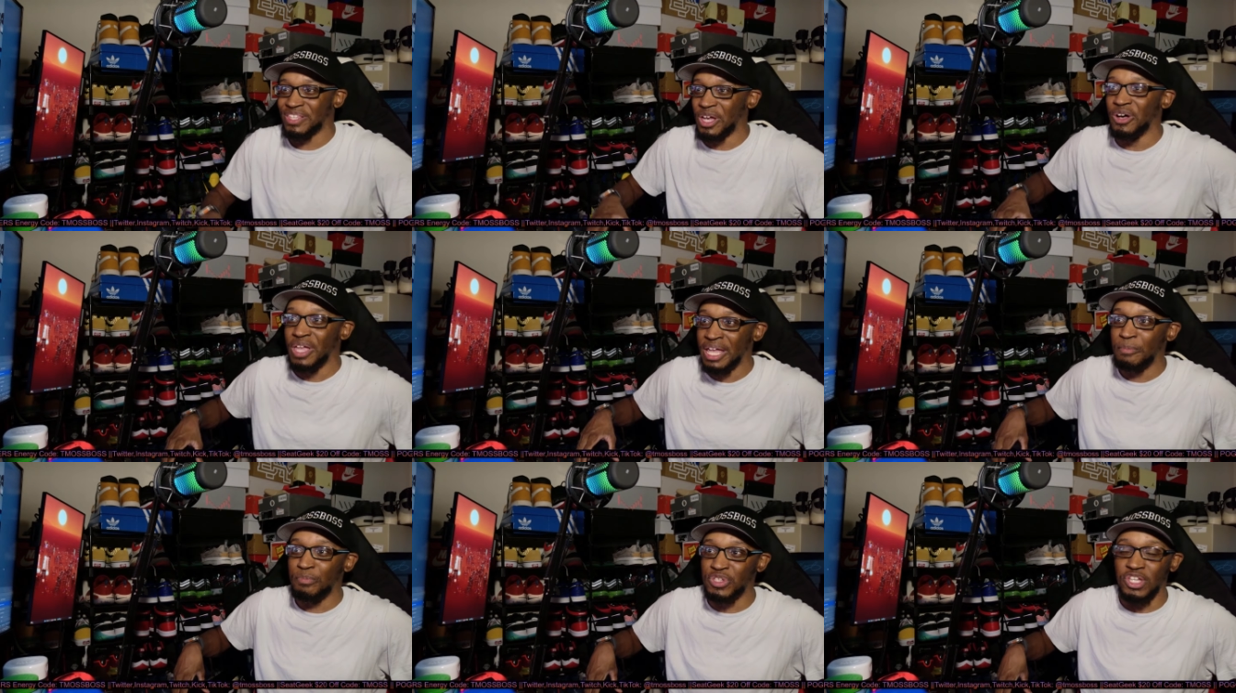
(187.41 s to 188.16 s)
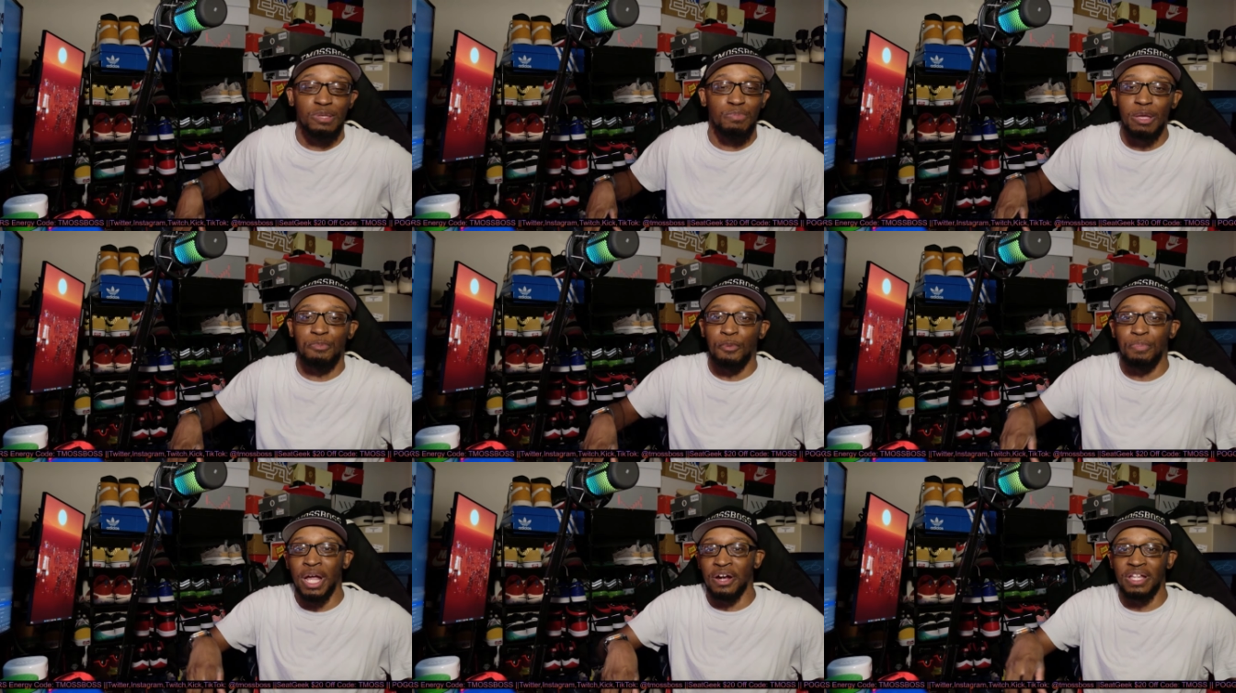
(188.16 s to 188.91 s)
So just be
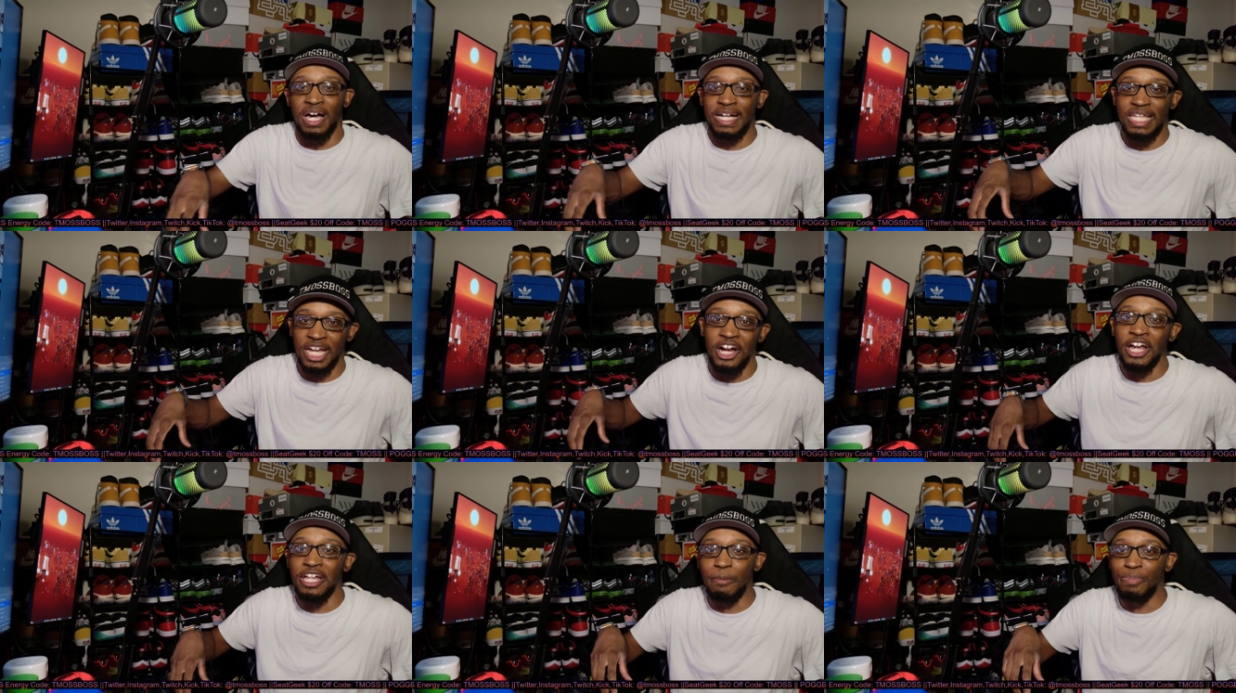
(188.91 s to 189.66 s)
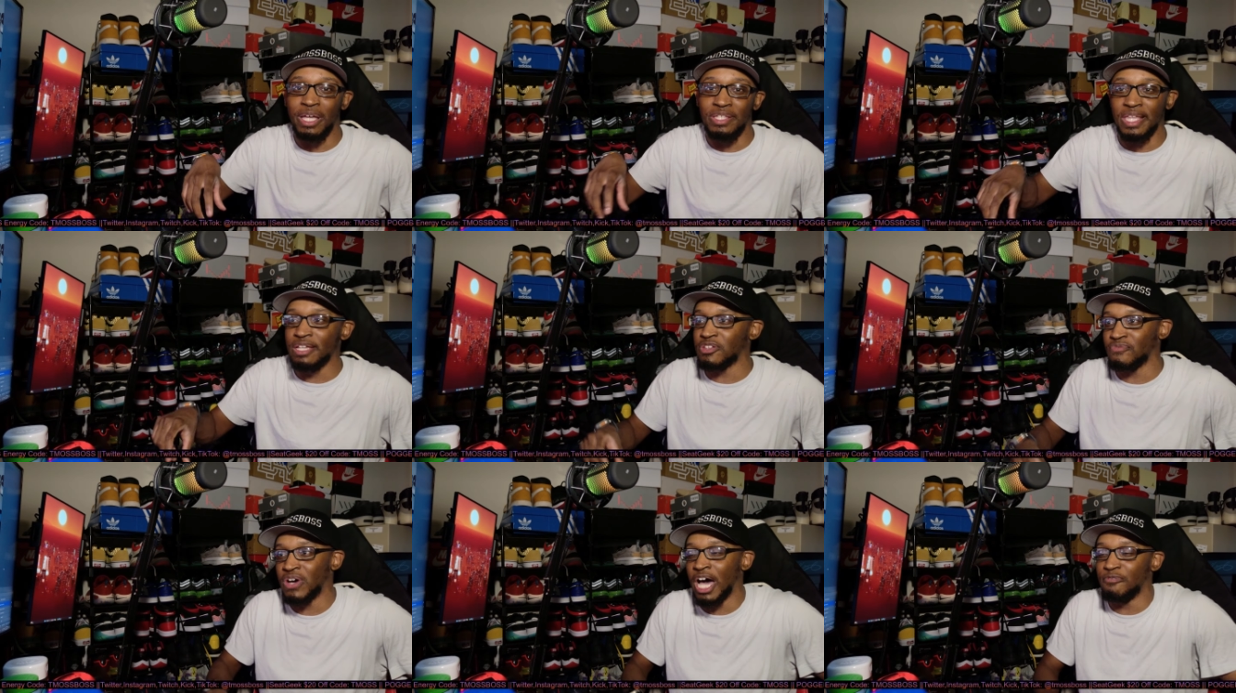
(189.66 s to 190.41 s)
prepared on carrying the
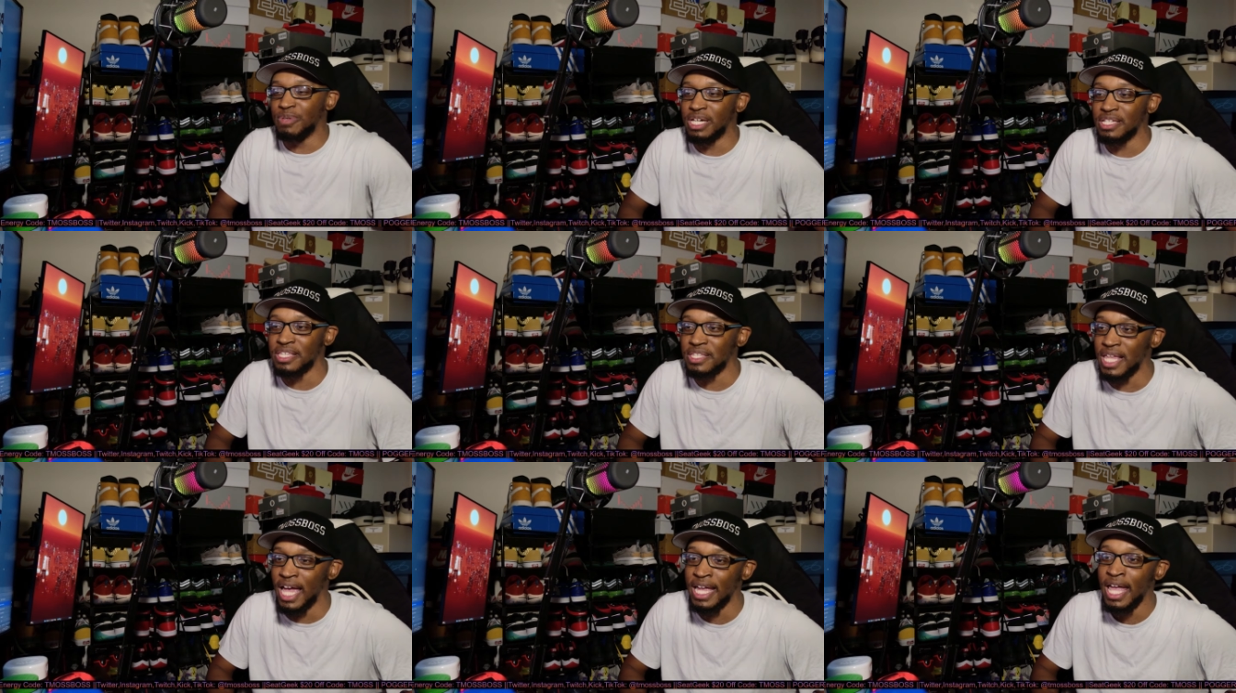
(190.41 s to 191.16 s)
PlayStation 5 because it's like,